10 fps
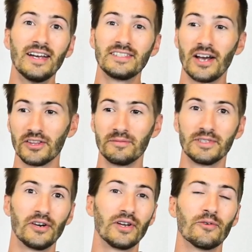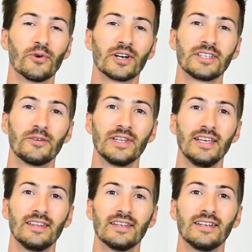tell them to go get work done with
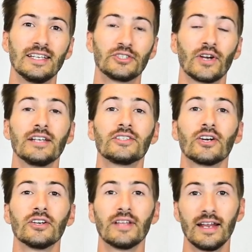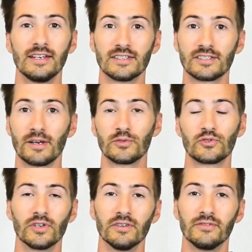Ethan and try and turn that into some
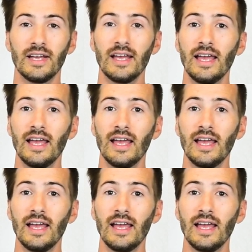sort of